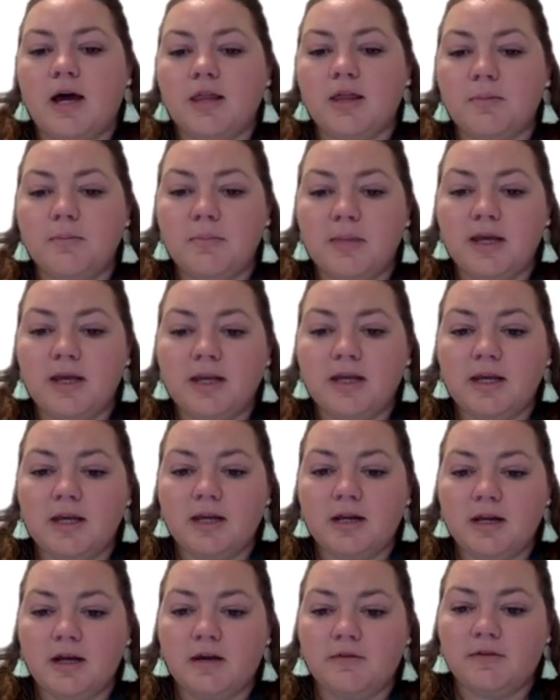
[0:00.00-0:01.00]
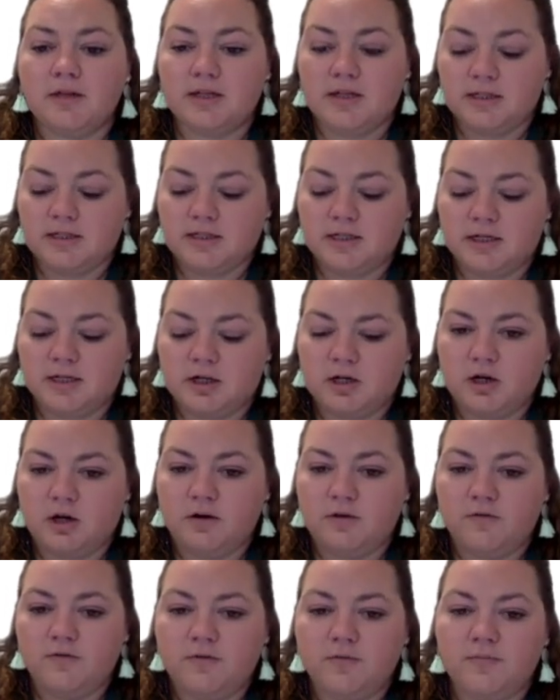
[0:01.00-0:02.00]
The median of the density
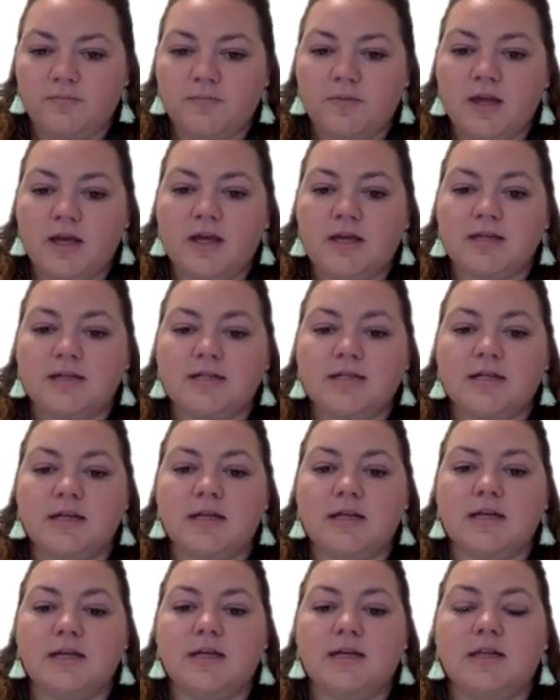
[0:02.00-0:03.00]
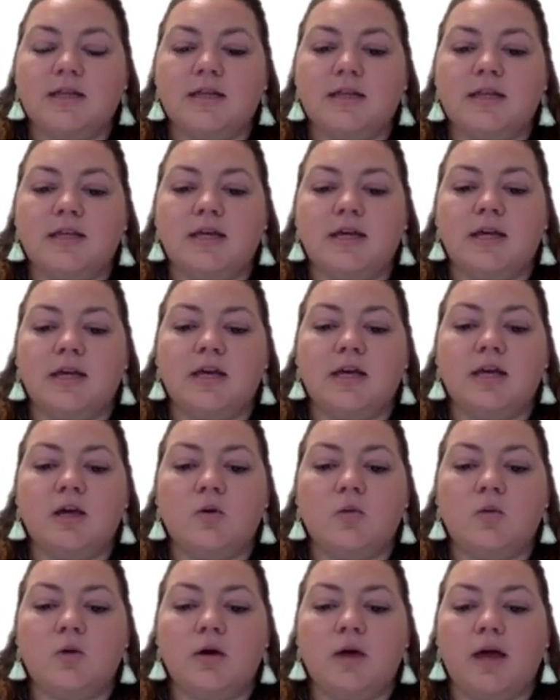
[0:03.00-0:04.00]
curve is the
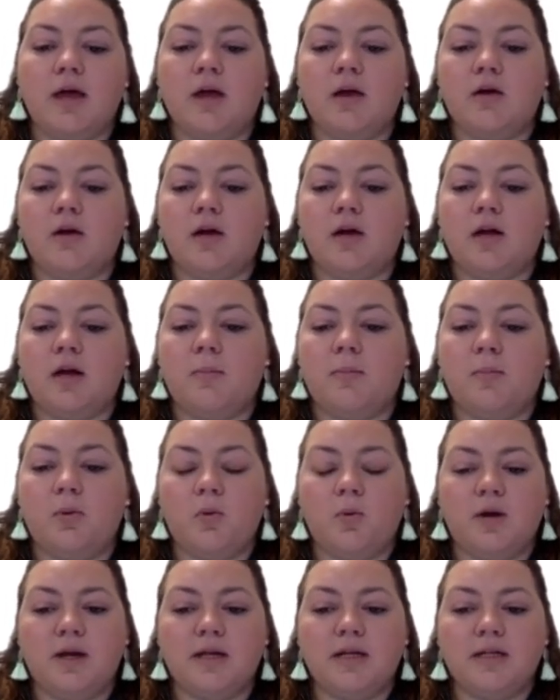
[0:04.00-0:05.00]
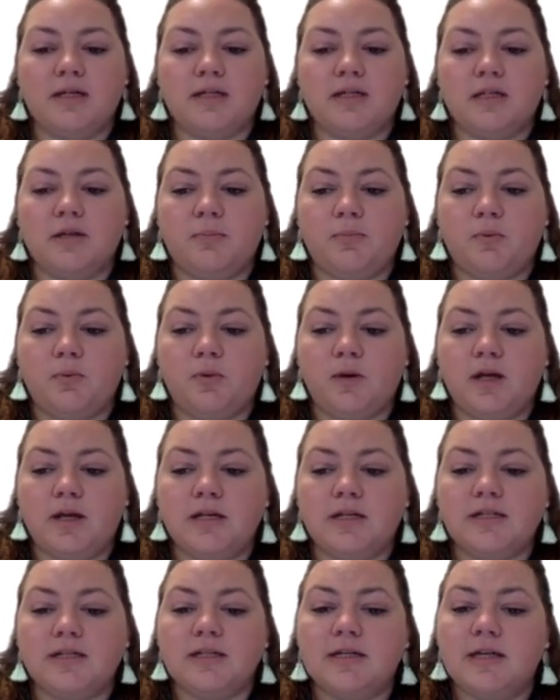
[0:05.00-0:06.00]
equal area point, the
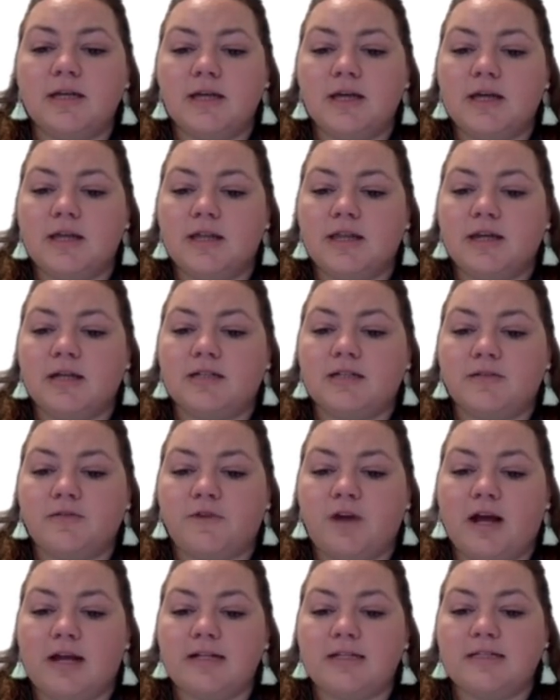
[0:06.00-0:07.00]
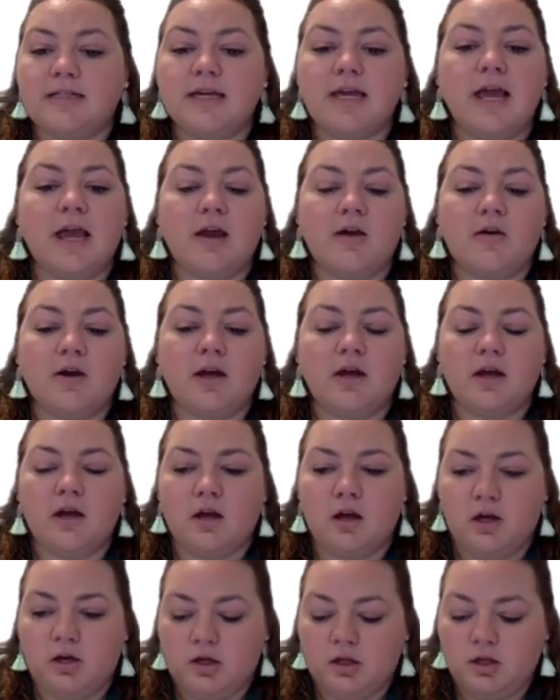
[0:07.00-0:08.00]
point that divides the area
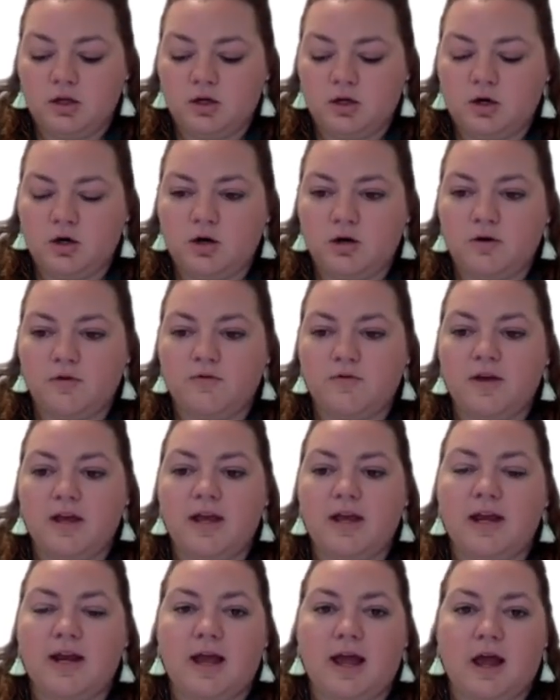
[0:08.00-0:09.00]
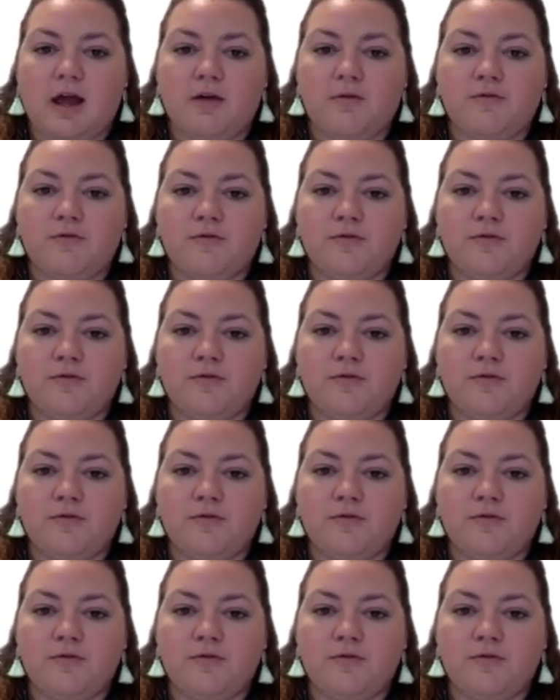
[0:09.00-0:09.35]
under the curve in half.